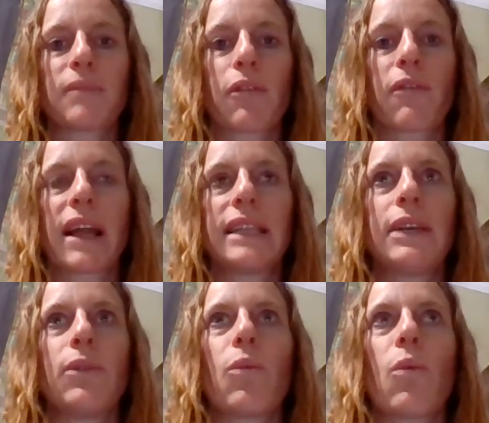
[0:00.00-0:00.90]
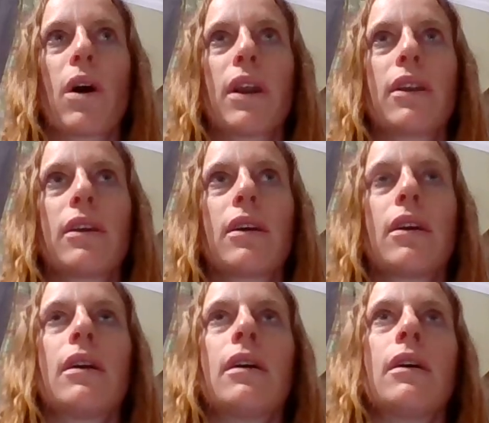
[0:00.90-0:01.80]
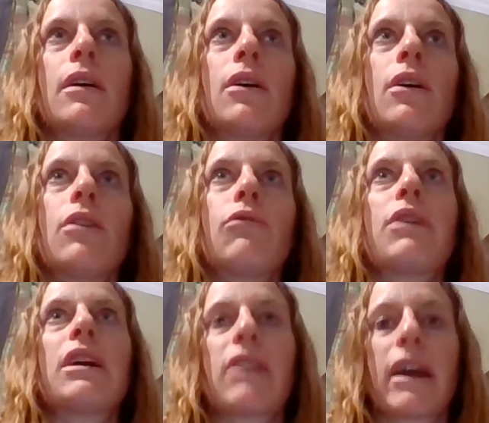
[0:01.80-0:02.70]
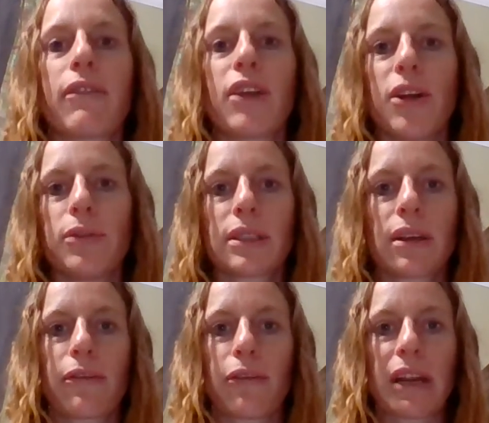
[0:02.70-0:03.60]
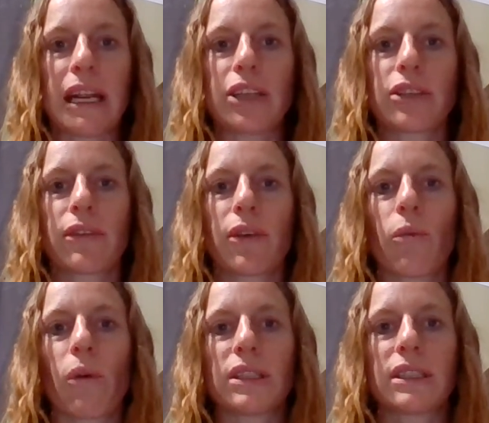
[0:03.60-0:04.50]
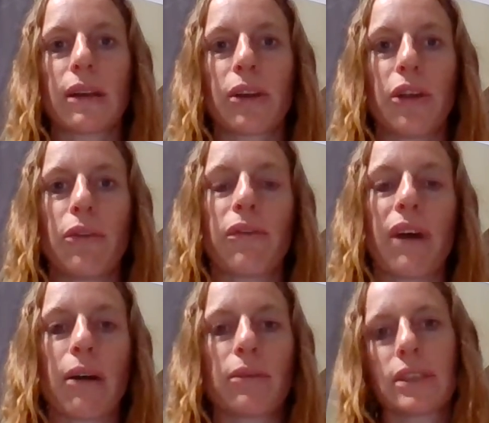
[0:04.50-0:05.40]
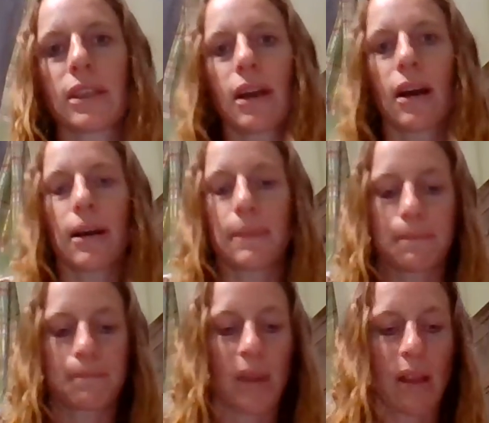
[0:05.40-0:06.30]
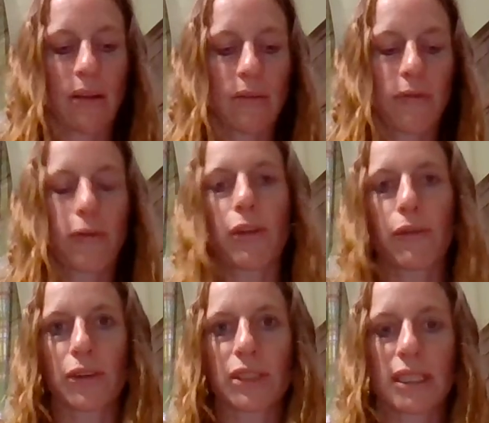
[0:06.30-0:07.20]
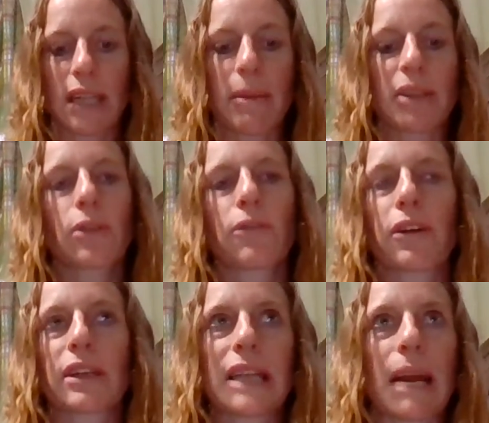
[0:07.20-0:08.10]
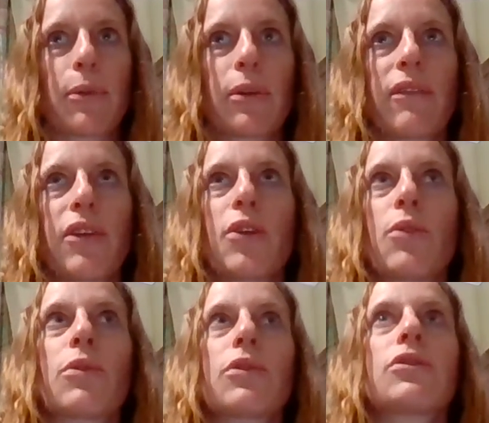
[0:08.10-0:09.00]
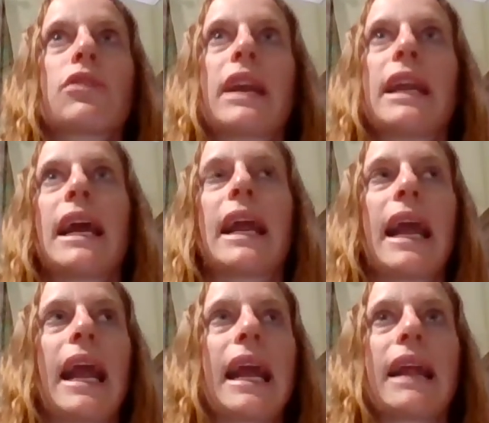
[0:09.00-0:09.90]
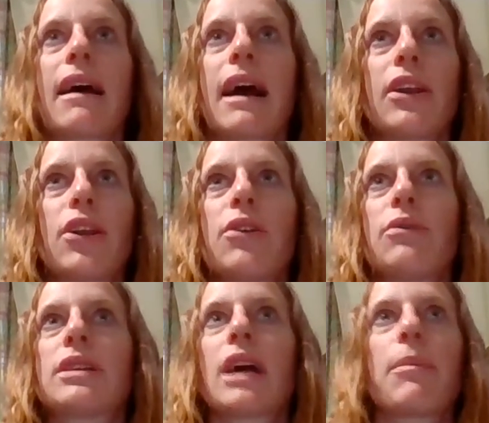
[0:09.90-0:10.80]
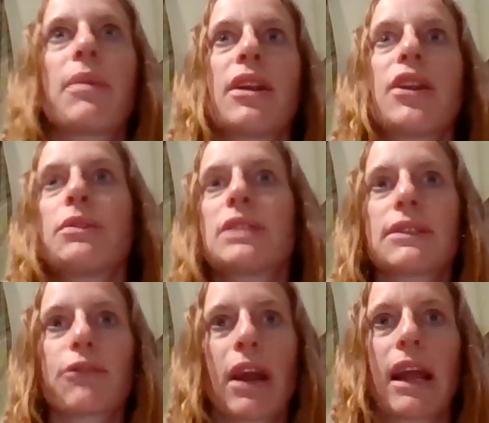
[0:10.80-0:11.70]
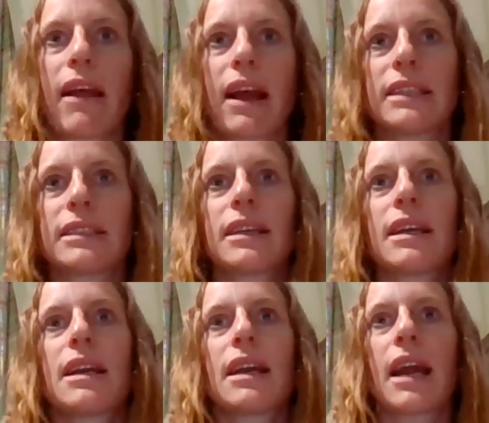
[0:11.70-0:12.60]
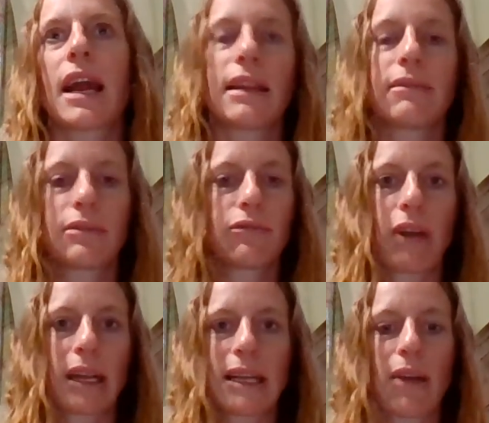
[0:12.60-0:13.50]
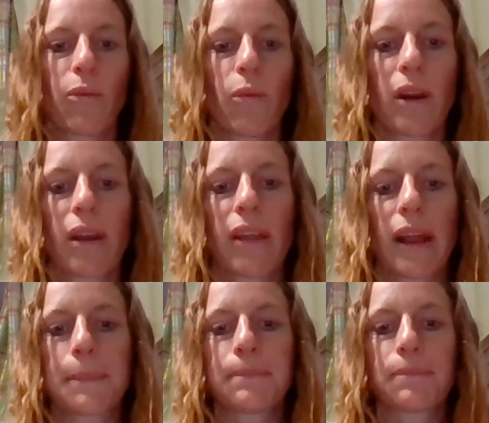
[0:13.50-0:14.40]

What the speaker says: finding one real-life use for each of the ones that you found for the first assignment. So, for example, if you were looking at a halide, you type in uses for halides and write down one thing.